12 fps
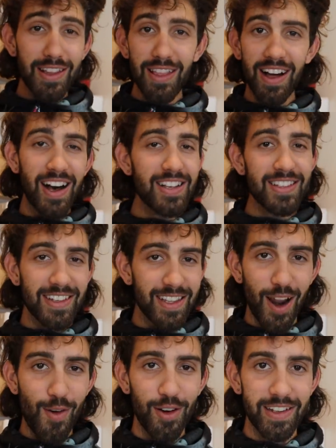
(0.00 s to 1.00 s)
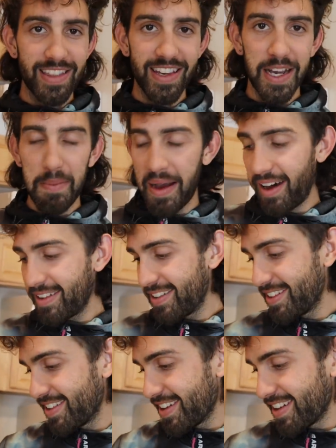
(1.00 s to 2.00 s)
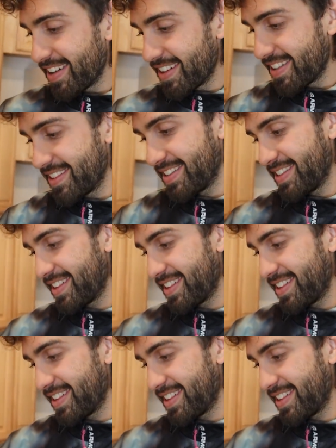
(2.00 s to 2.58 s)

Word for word: the last thing that I wanted to think about. Yeah.